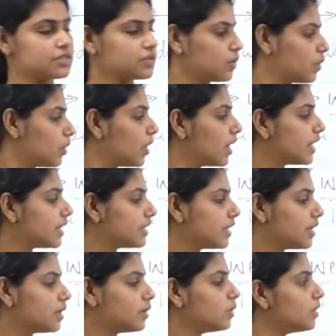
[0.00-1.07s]
So
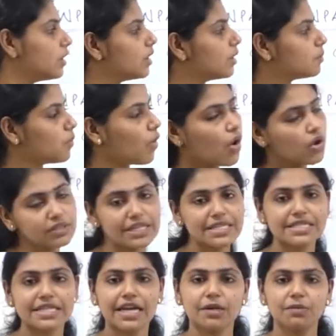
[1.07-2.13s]
here both the
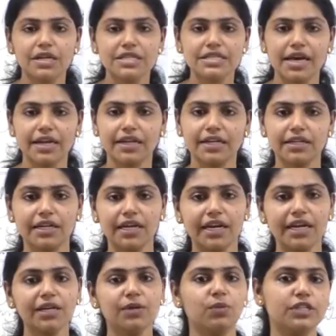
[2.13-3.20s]
statements are
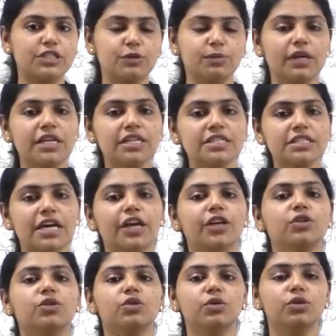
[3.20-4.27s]
incorrect, which means
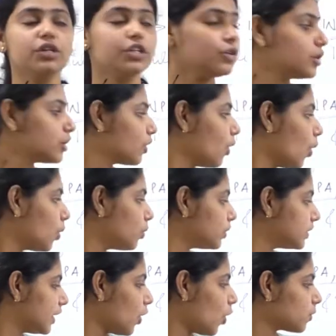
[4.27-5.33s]
you, you'll go
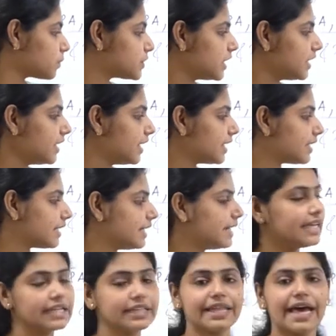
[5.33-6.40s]
with the option
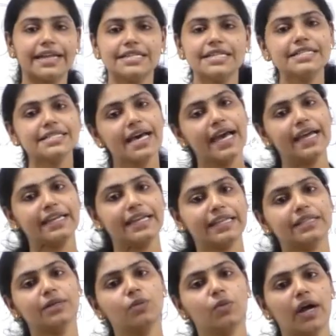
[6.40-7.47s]
D, that is
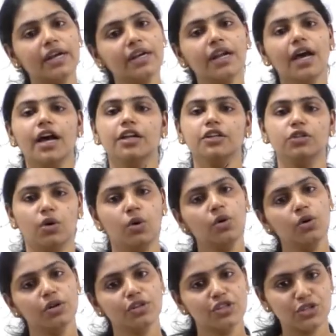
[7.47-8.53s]
neither one,
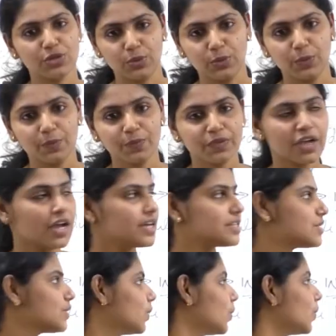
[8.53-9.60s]
nor two.
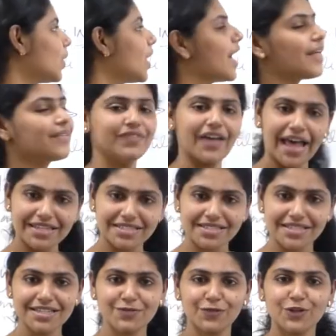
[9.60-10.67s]
So
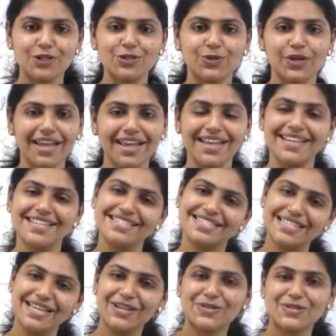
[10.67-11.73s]
that's it for today.
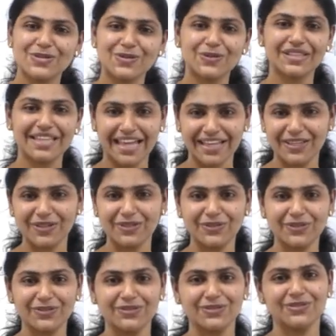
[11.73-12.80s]
See you soon. Thank you.